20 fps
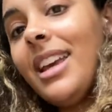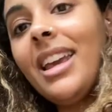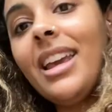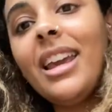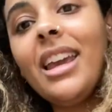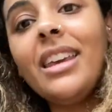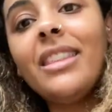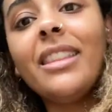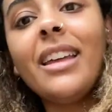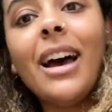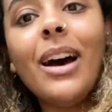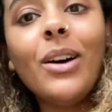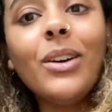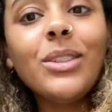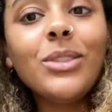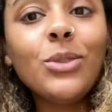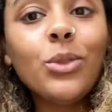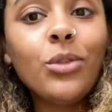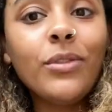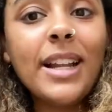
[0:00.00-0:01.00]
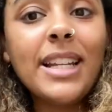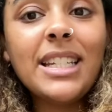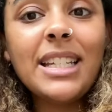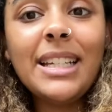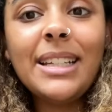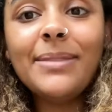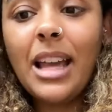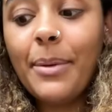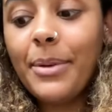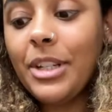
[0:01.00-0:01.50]
in the house
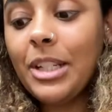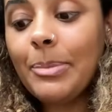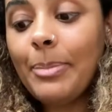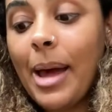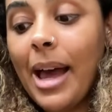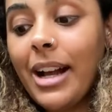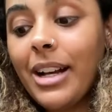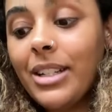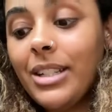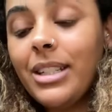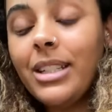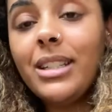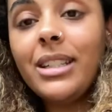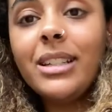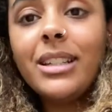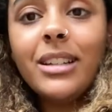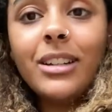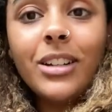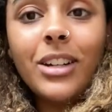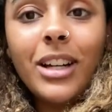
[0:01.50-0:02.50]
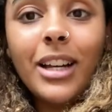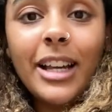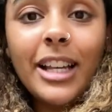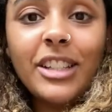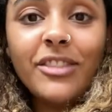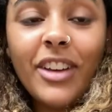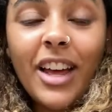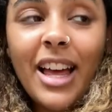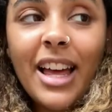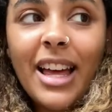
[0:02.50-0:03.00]
already yeah we just packed his
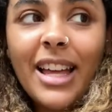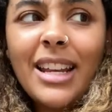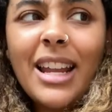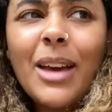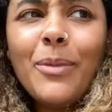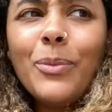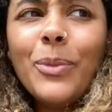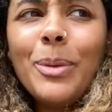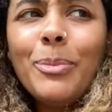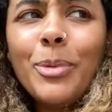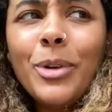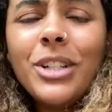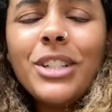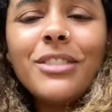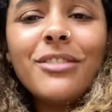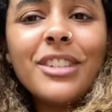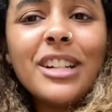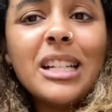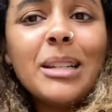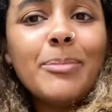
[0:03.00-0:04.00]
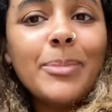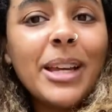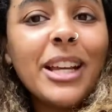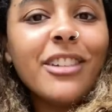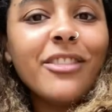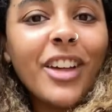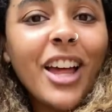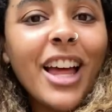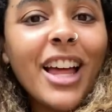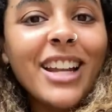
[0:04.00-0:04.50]
van and we booked a really big
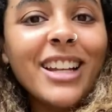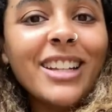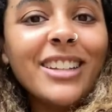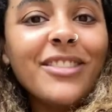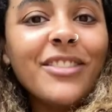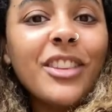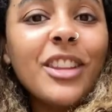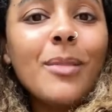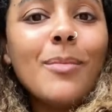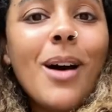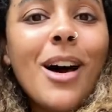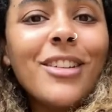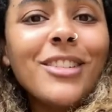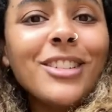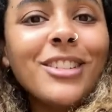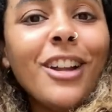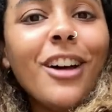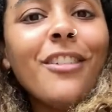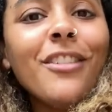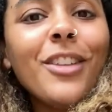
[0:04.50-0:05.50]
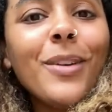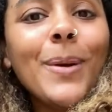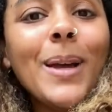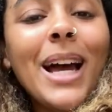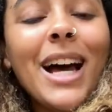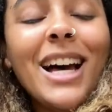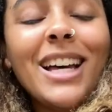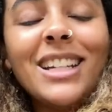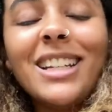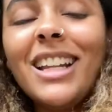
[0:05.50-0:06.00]
van for the amount of stuff that we
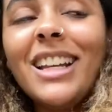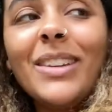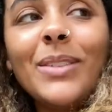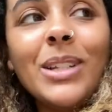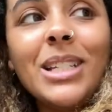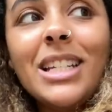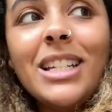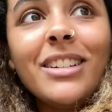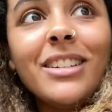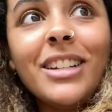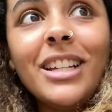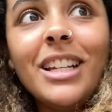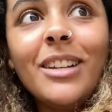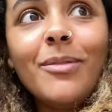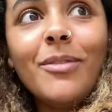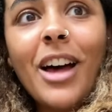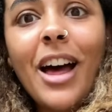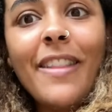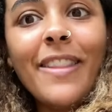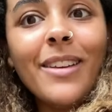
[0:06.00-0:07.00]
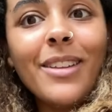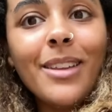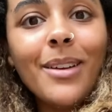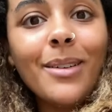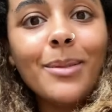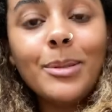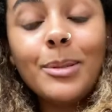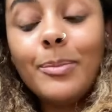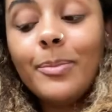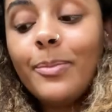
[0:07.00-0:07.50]
had like we didn't need a van that, that
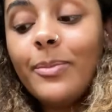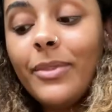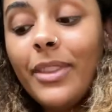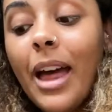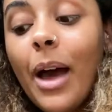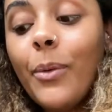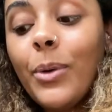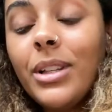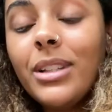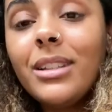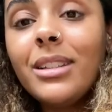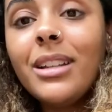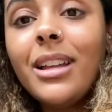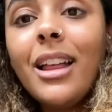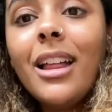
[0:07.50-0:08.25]
was that was